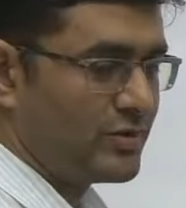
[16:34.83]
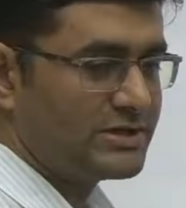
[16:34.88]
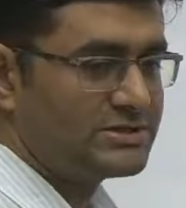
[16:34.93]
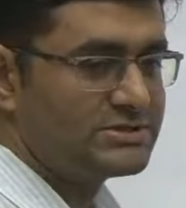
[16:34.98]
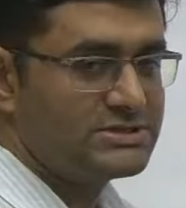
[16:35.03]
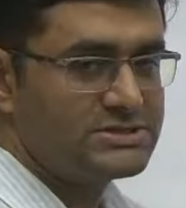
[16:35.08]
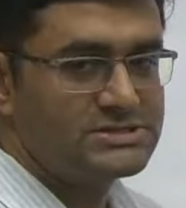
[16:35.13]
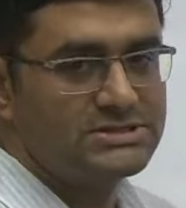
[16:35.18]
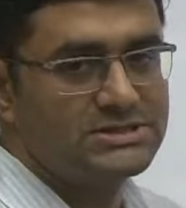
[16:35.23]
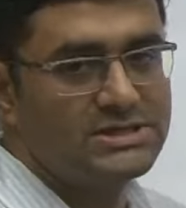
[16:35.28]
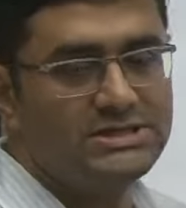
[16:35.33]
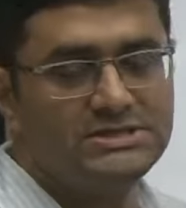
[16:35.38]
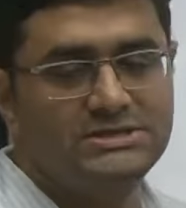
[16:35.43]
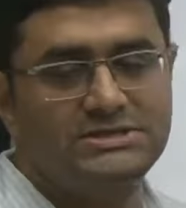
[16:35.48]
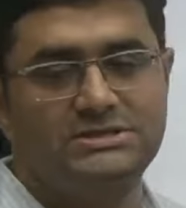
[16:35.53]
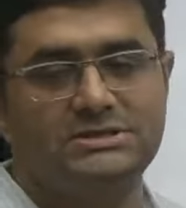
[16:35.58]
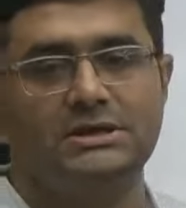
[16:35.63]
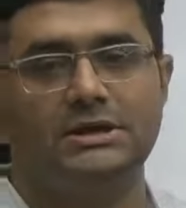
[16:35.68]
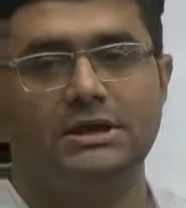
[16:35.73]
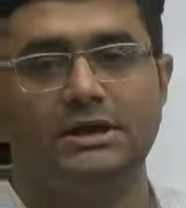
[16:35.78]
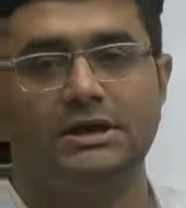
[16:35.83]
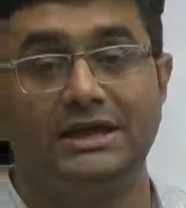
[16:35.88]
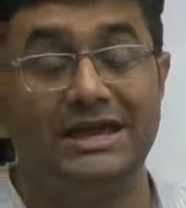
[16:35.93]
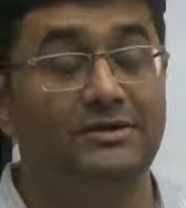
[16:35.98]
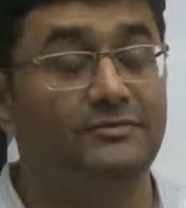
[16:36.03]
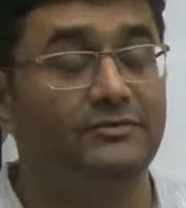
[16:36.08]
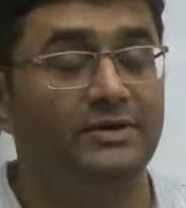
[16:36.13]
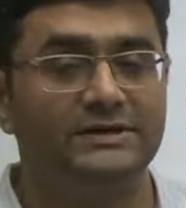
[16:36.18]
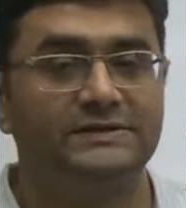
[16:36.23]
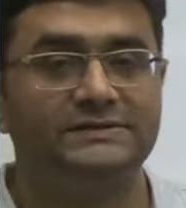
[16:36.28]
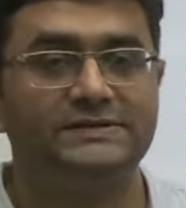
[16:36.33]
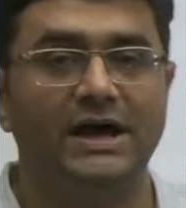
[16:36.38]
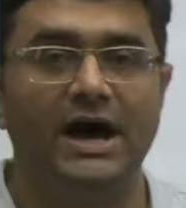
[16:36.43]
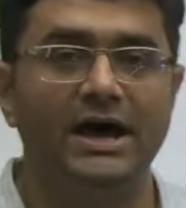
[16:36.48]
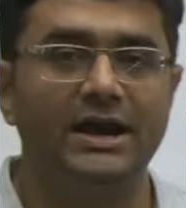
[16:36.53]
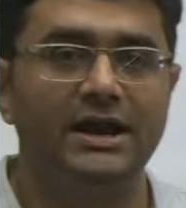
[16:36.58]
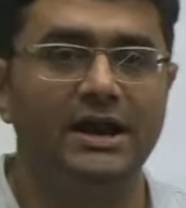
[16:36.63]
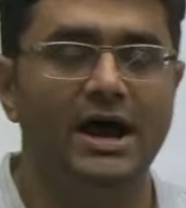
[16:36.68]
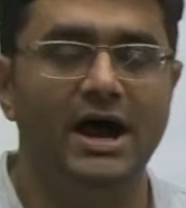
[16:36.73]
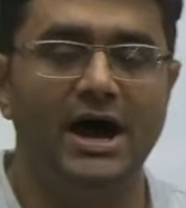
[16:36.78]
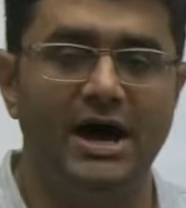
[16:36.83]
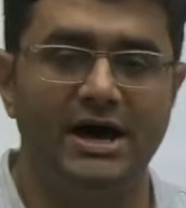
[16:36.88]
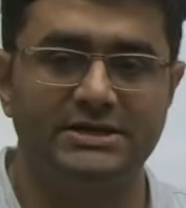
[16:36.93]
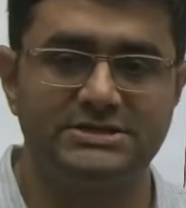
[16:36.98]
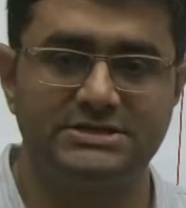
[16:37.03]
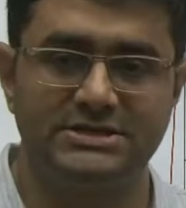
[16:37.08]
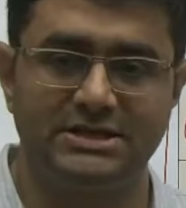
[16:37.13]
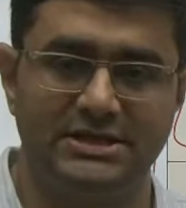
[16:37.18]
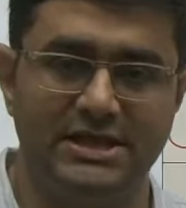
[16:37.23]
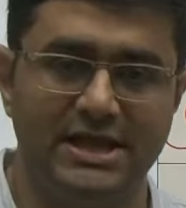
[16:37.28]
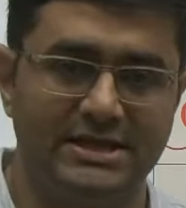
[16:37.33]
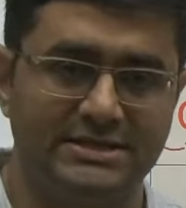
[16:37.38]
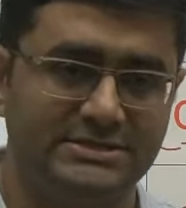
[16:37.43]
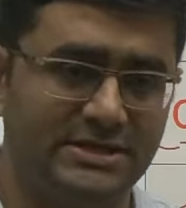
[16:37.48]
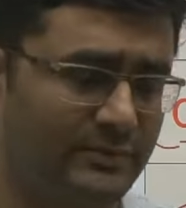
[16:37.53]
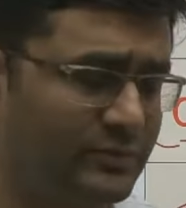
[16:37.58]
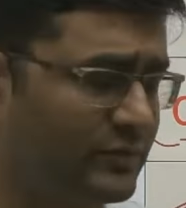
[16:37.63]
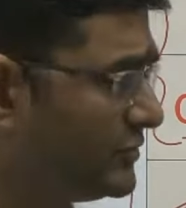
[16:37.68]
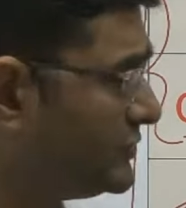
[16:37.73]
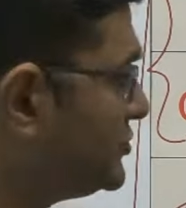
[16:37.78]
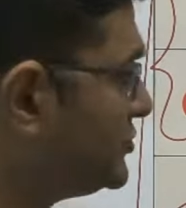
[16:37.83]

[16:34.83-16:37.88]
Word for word: questions is keywords are asked in the exam. So